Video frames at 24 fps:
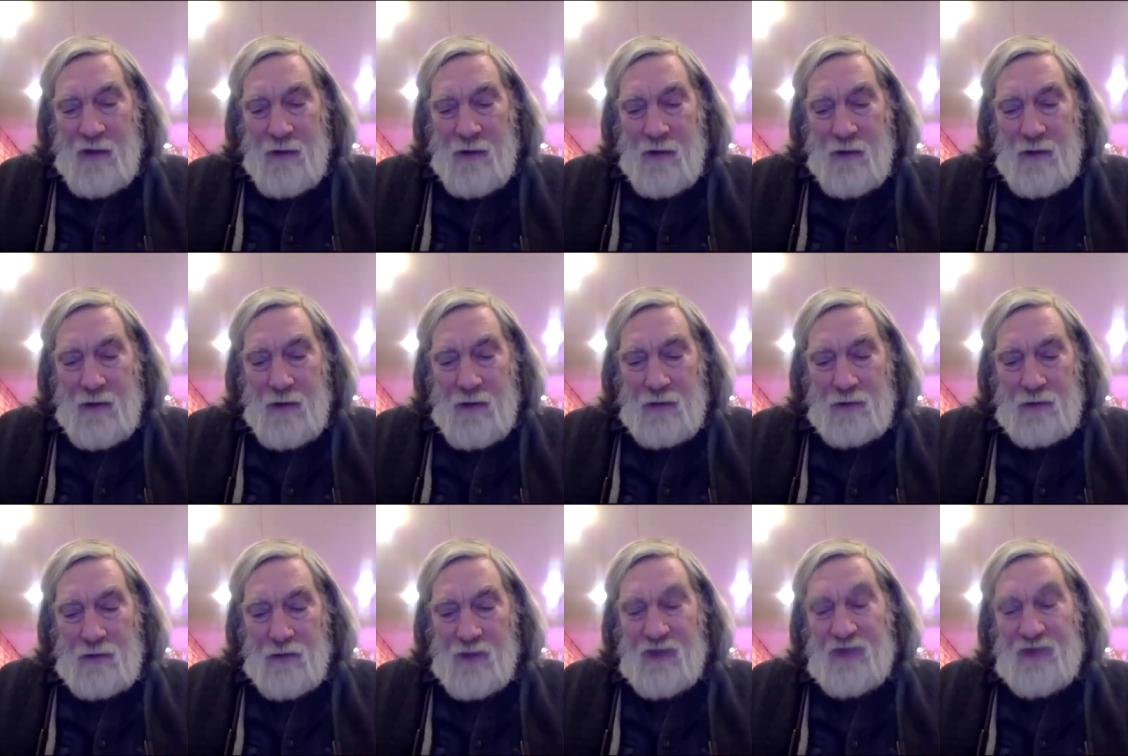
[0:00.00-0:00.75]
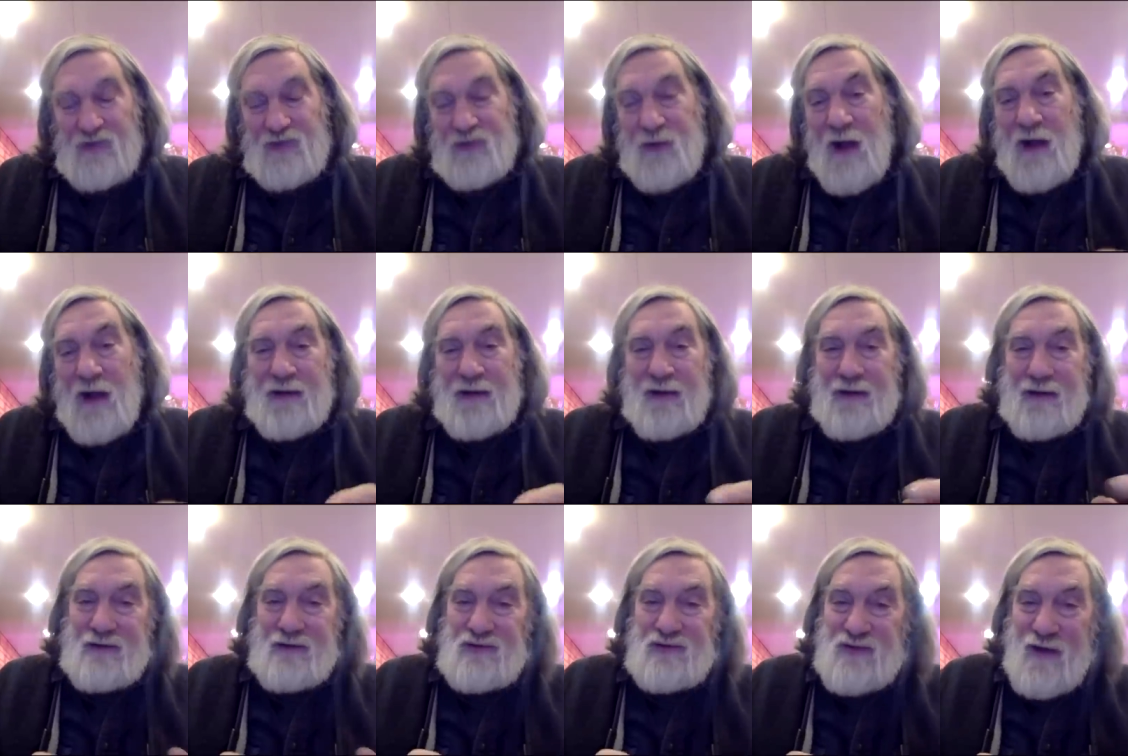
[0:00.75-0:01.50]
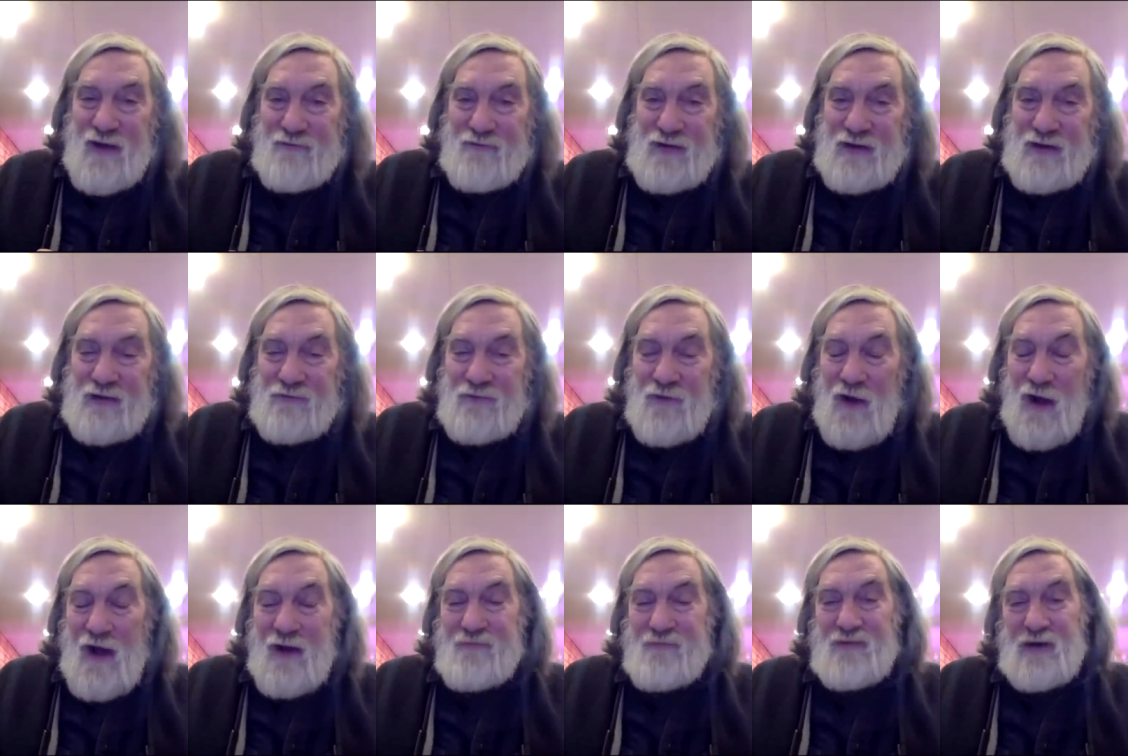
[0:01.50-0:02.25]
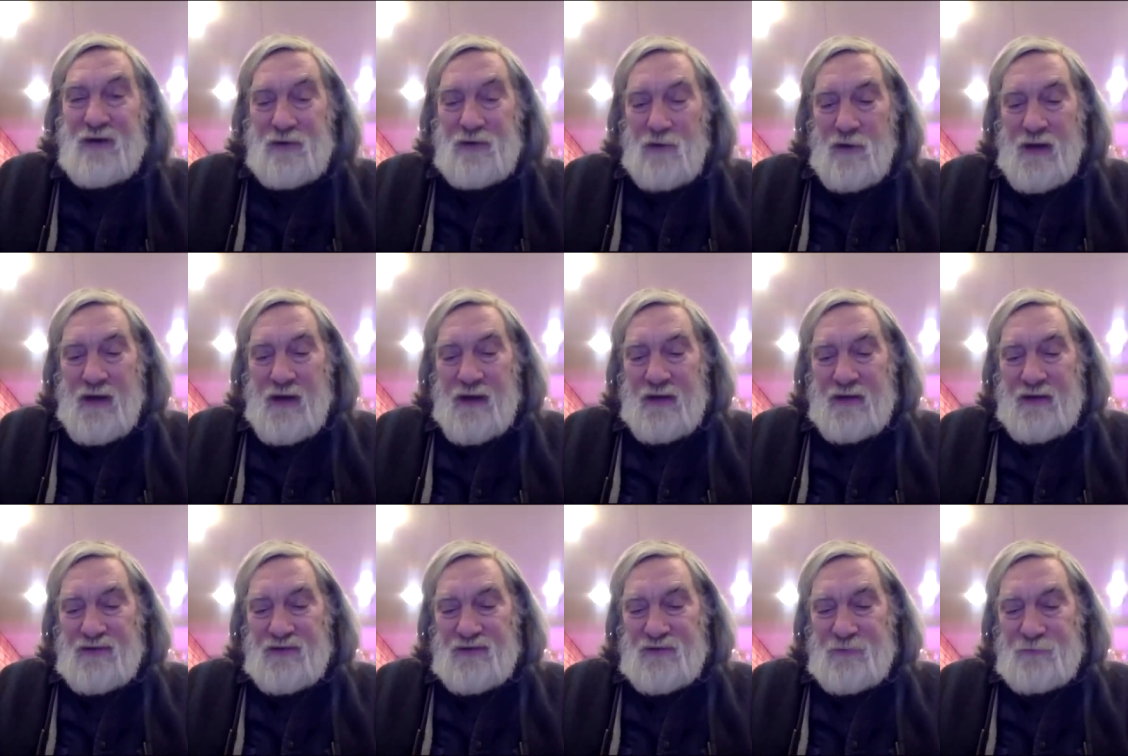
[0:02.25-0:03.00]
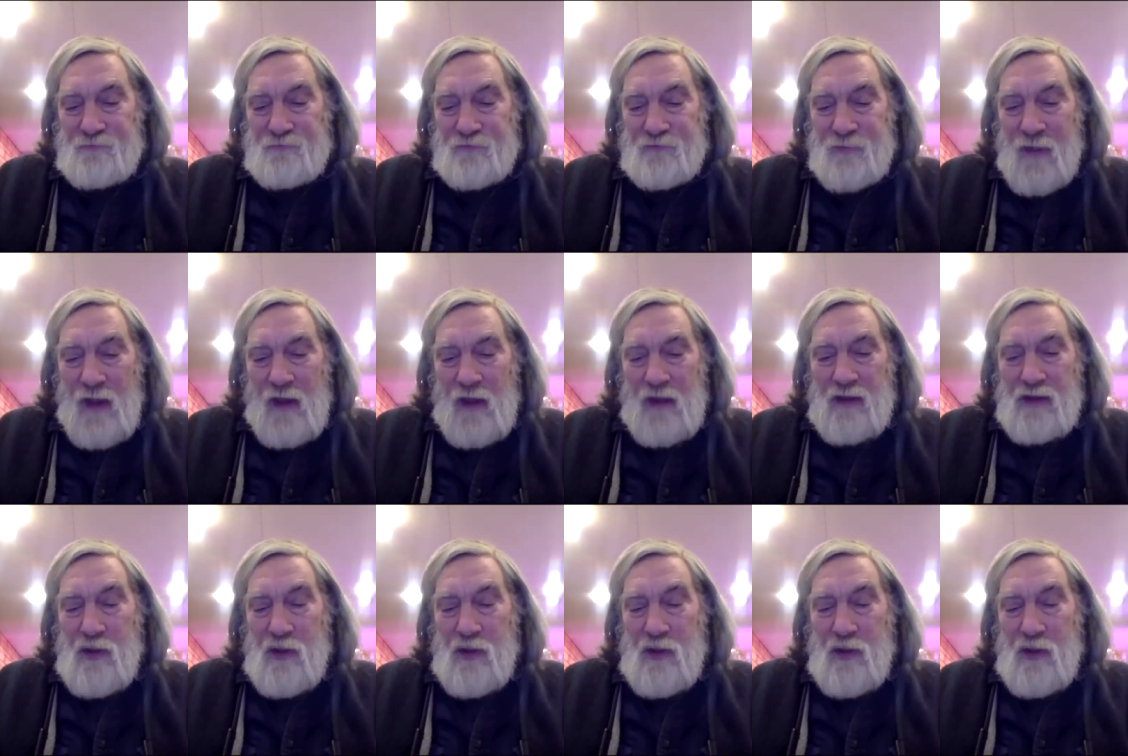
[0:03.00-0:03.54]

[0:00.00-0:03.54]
By green sprouting at 75 degrees,